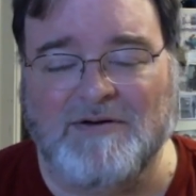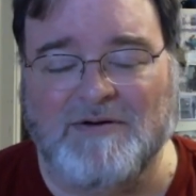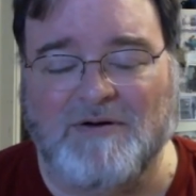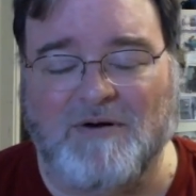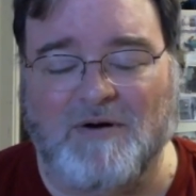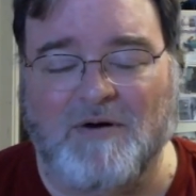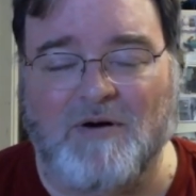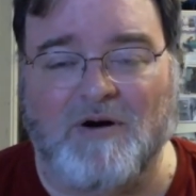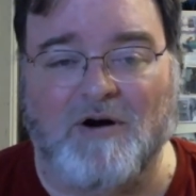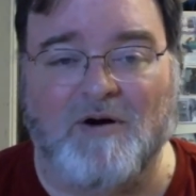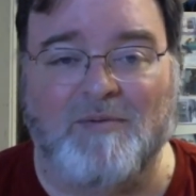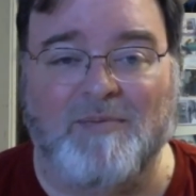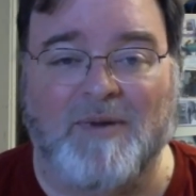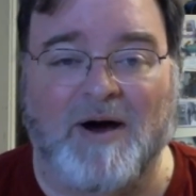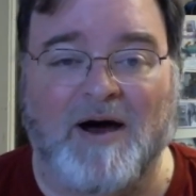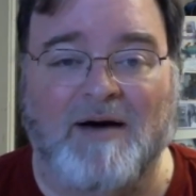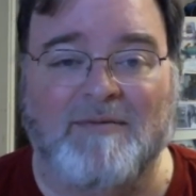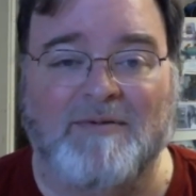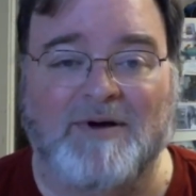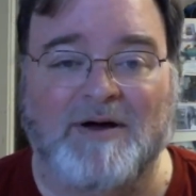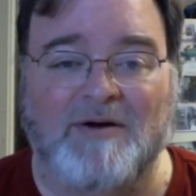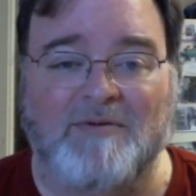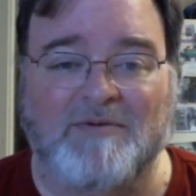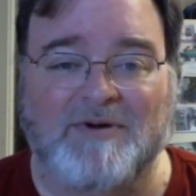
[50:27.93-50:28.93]
or
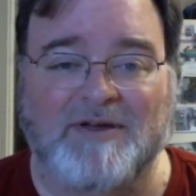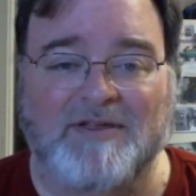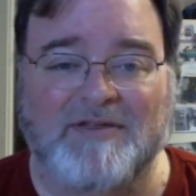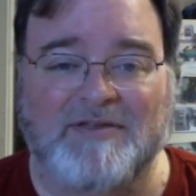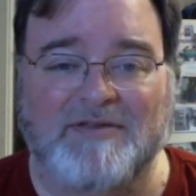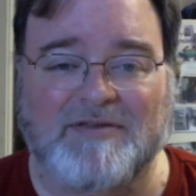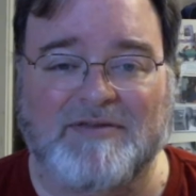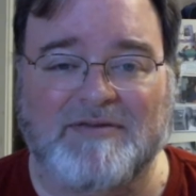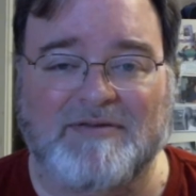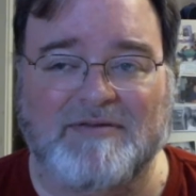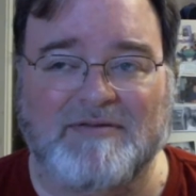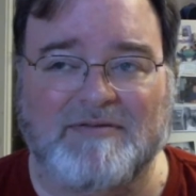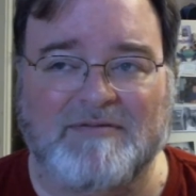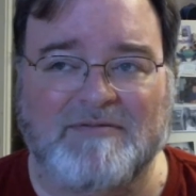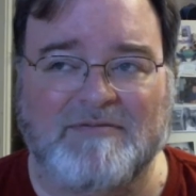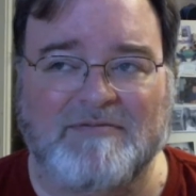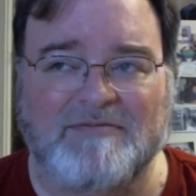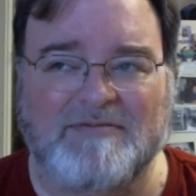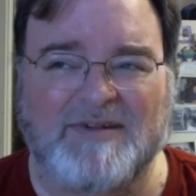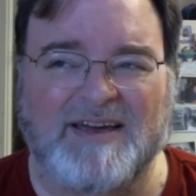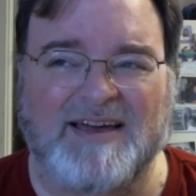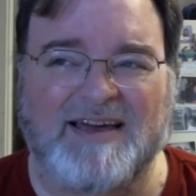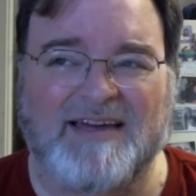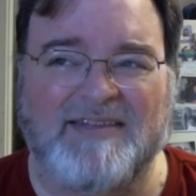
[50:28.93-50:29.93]
Obama with,
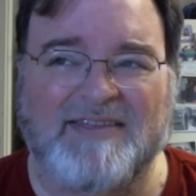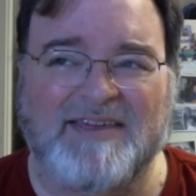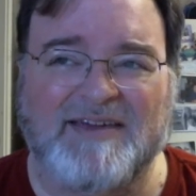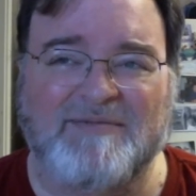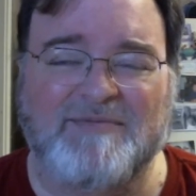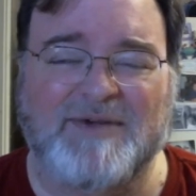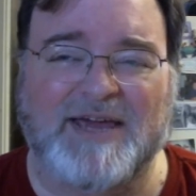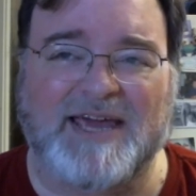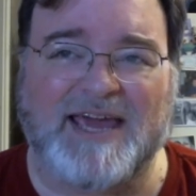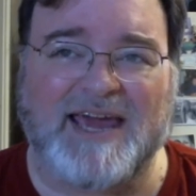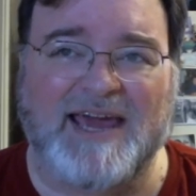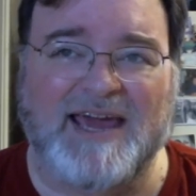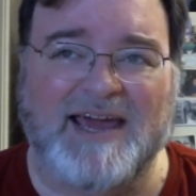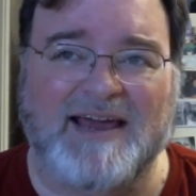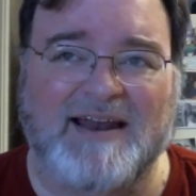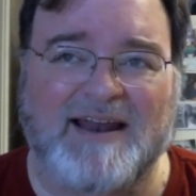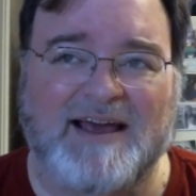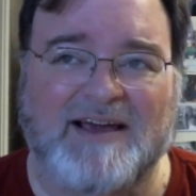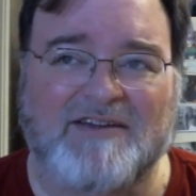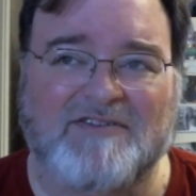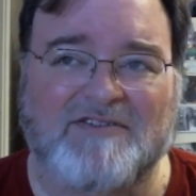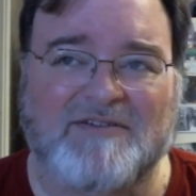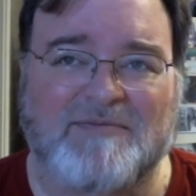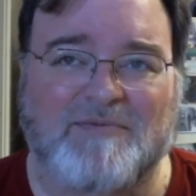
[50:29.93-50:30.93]
well, I think McCain
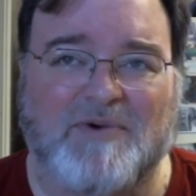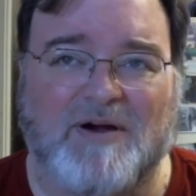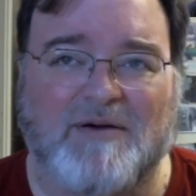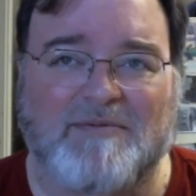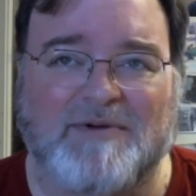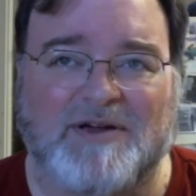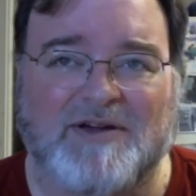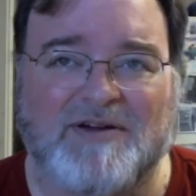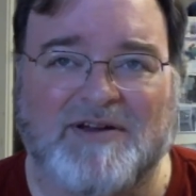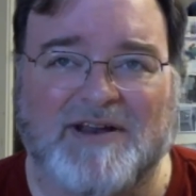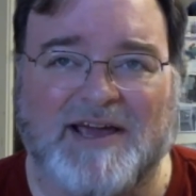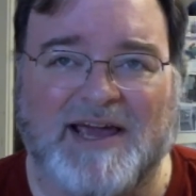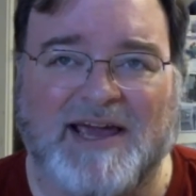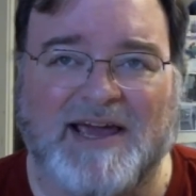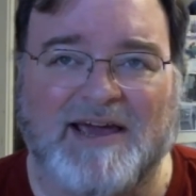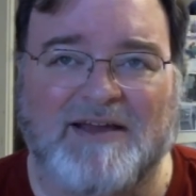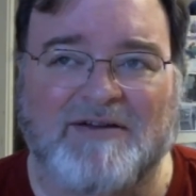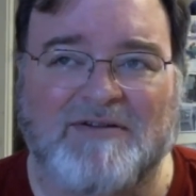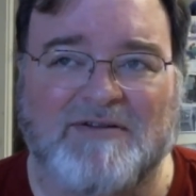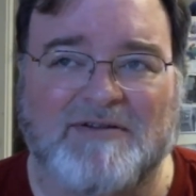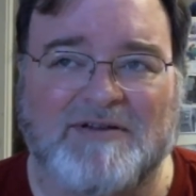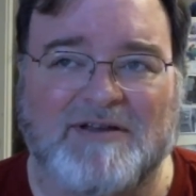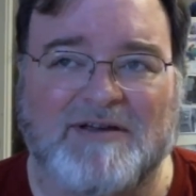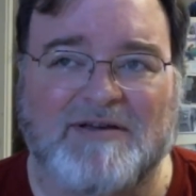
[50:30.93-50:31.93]
actually probably could have
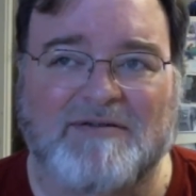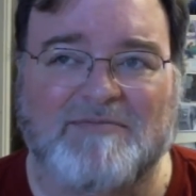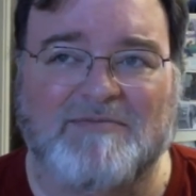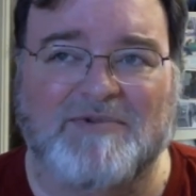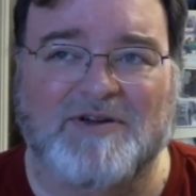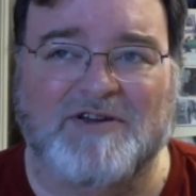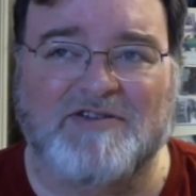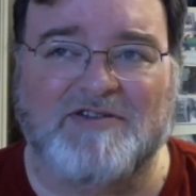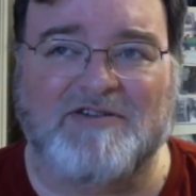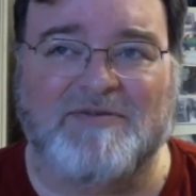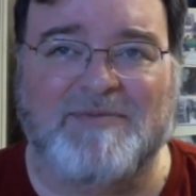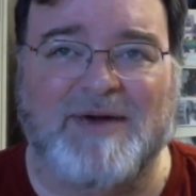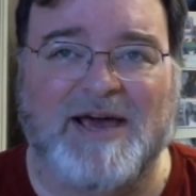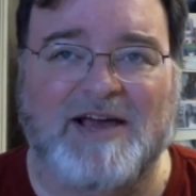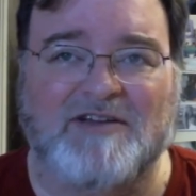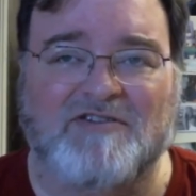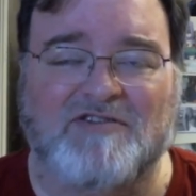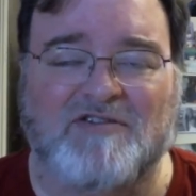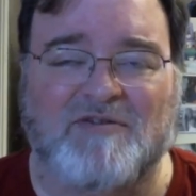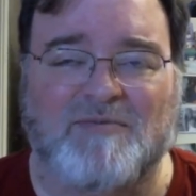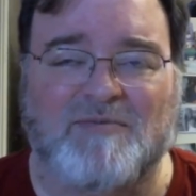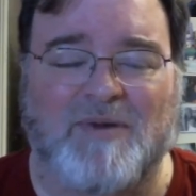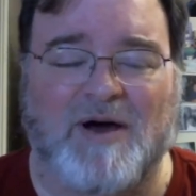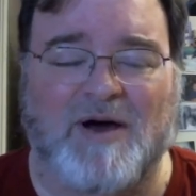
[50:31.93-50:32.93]
handled it. Could you
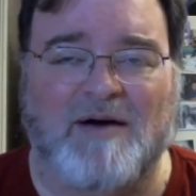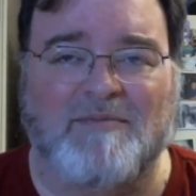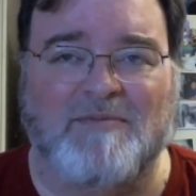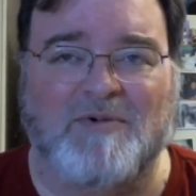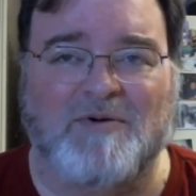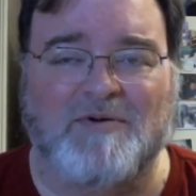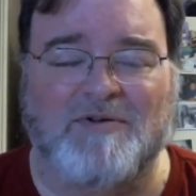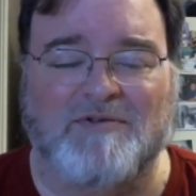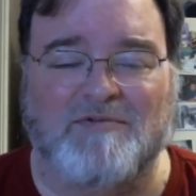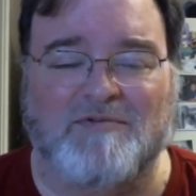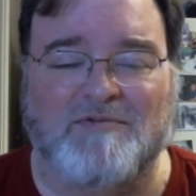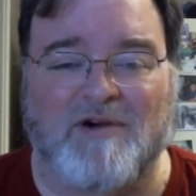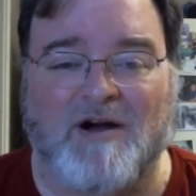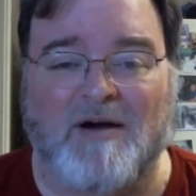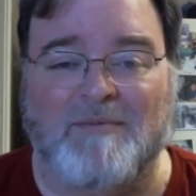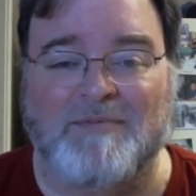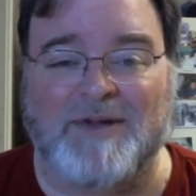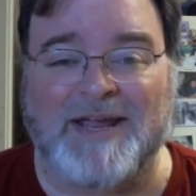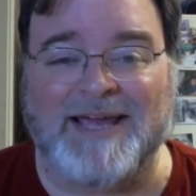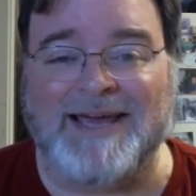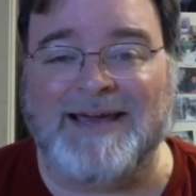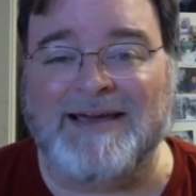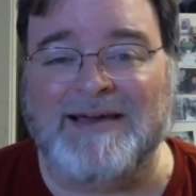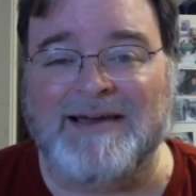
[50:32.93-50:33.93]
imagine Obama with
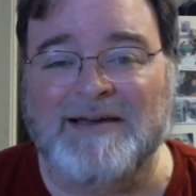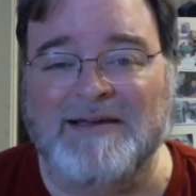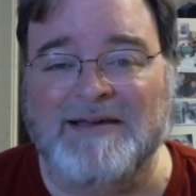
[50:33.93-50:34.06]
Romney?